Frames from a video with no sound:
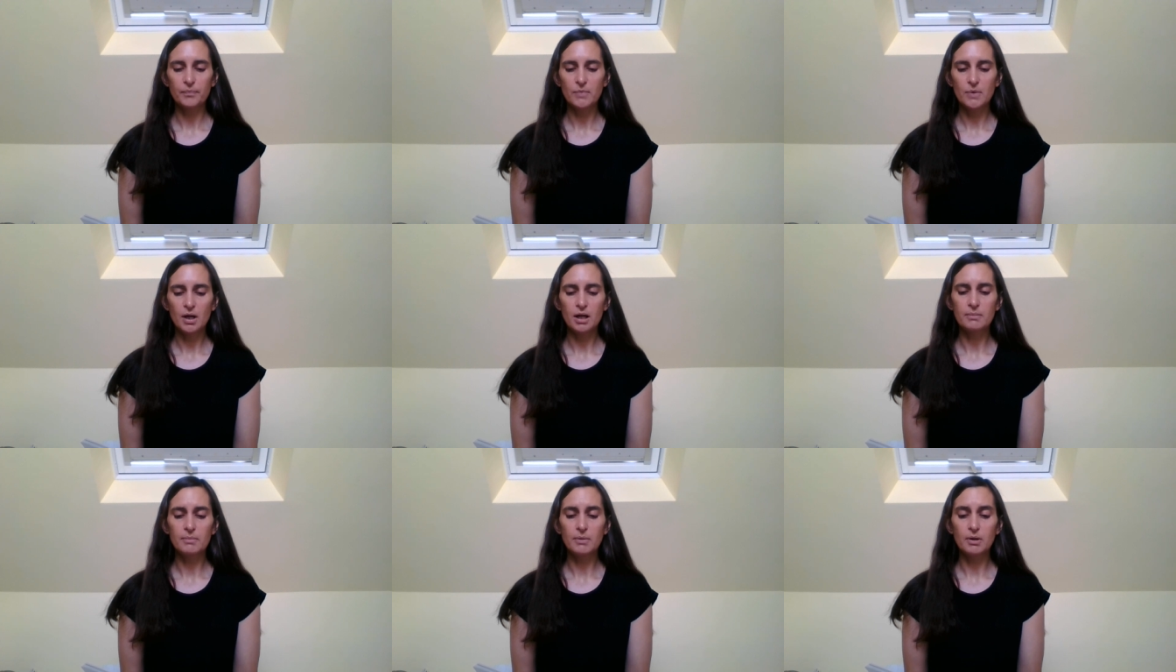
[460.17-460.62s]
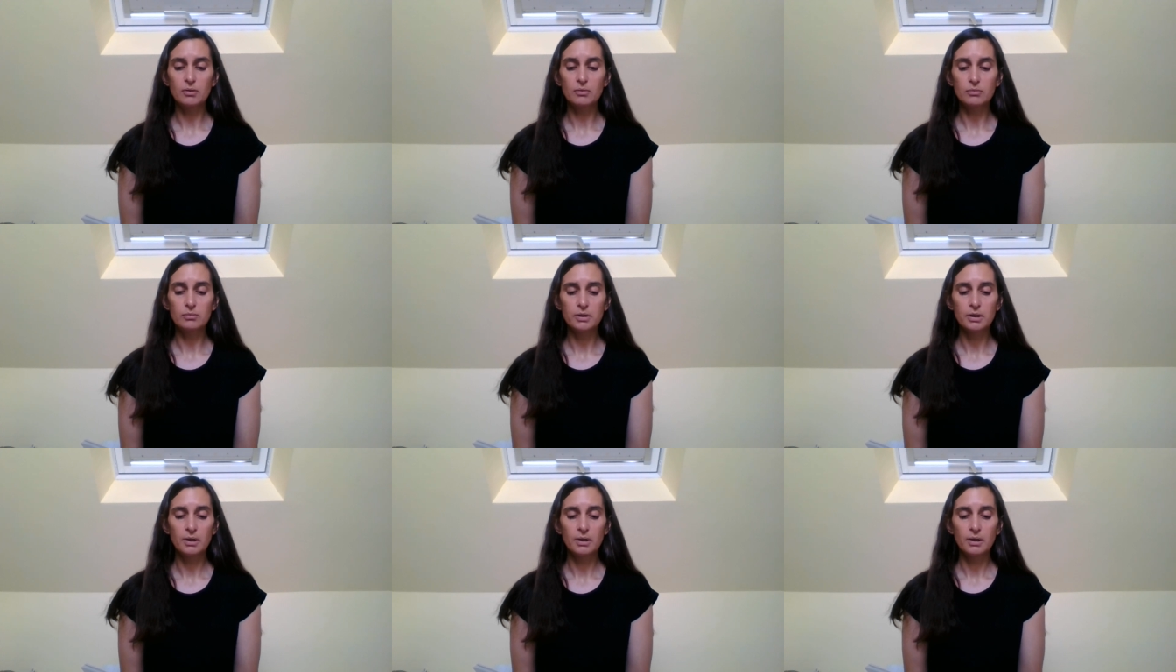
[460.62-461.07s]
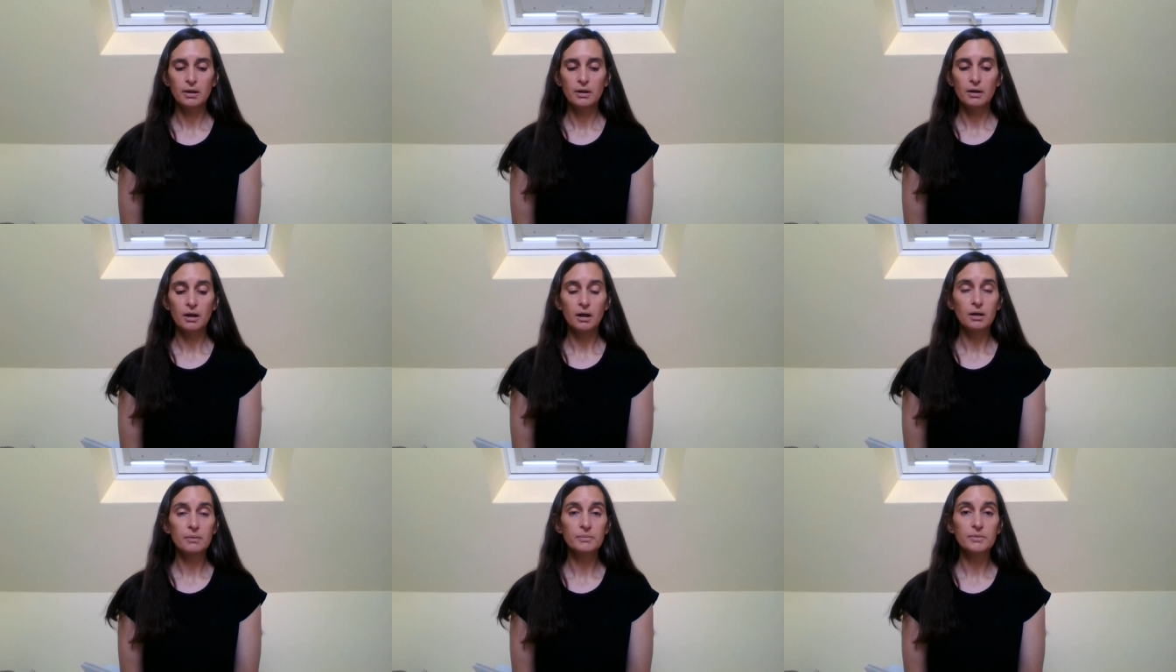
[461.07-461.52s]
I'm old.
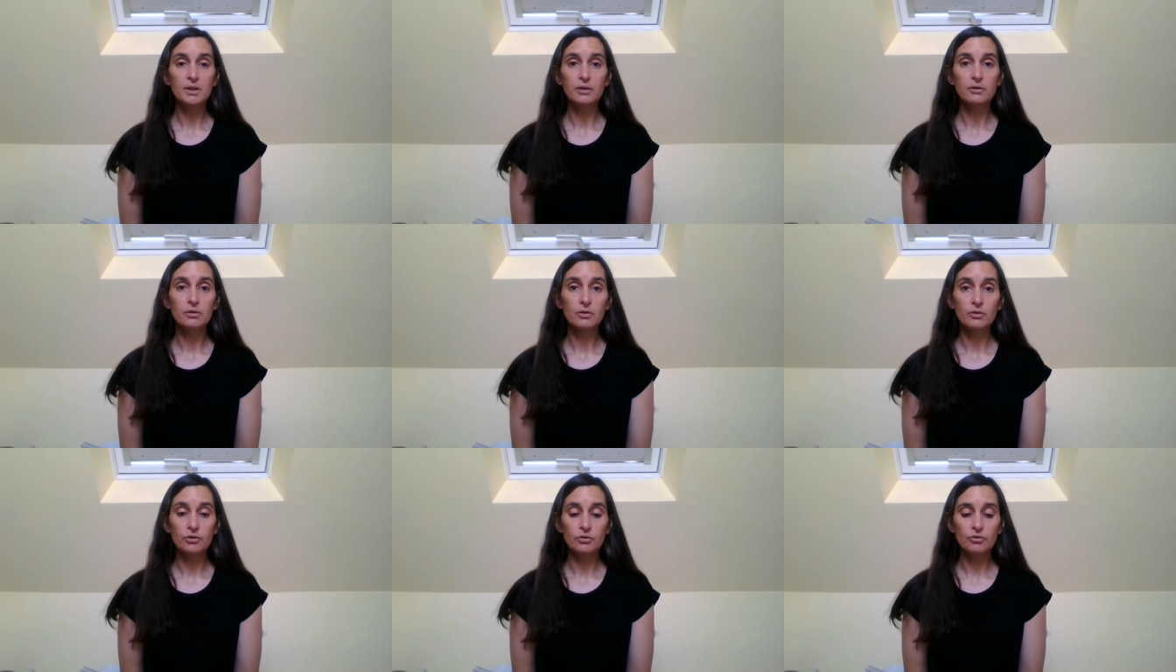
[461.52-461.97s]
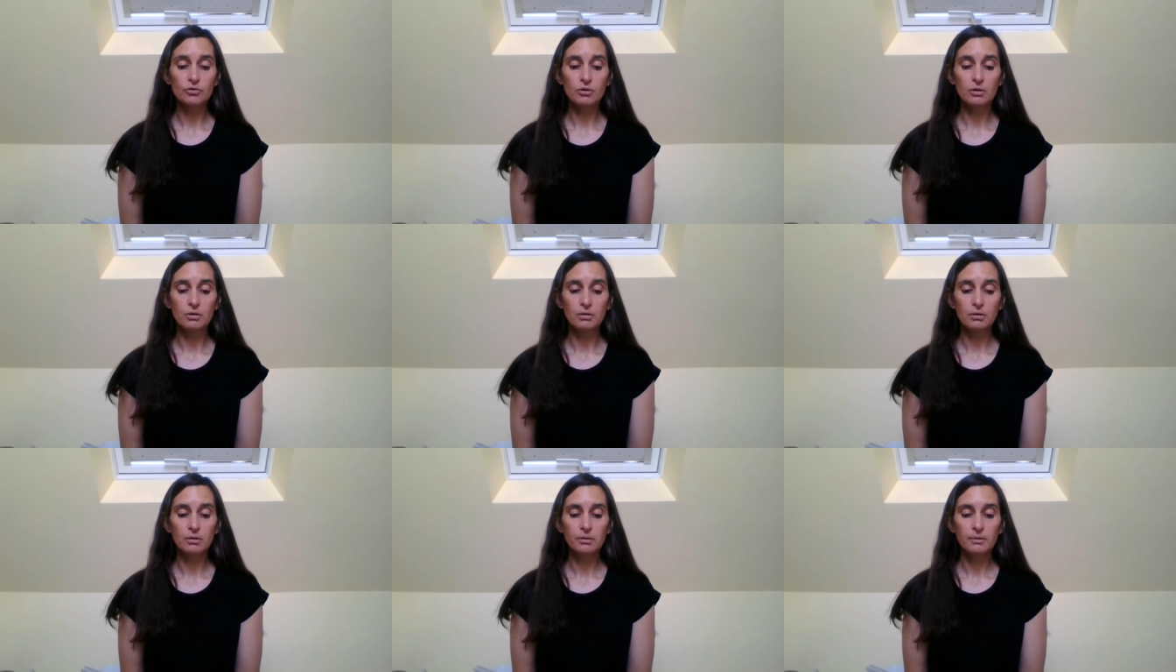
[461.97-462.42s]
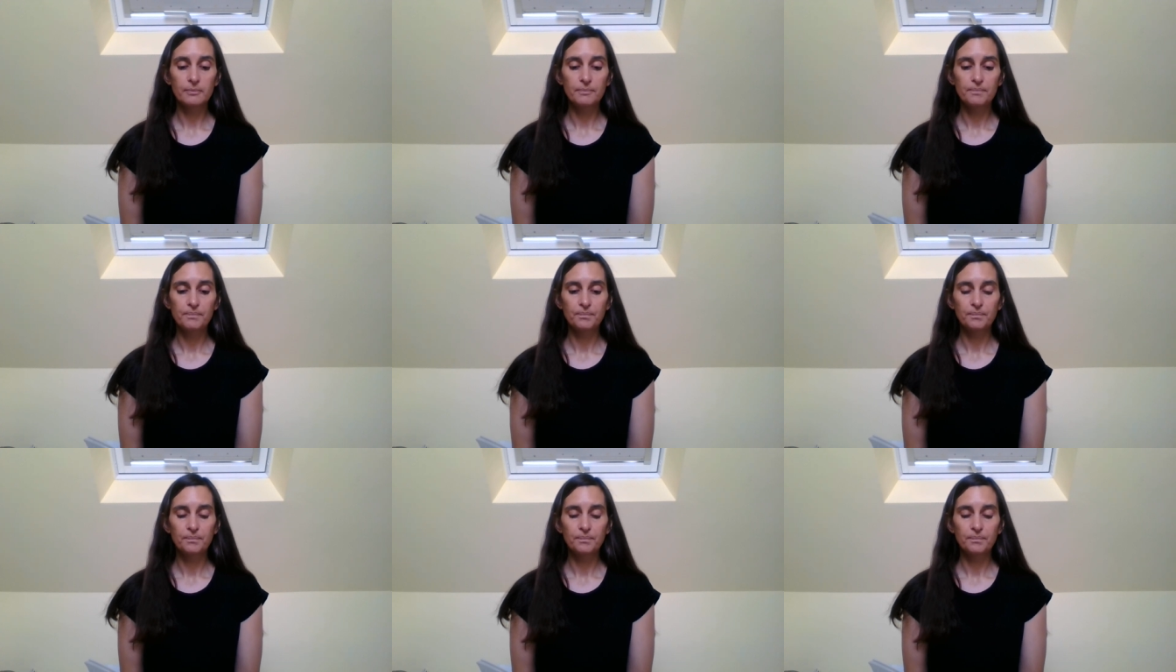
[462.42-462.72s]
Arms are not strong.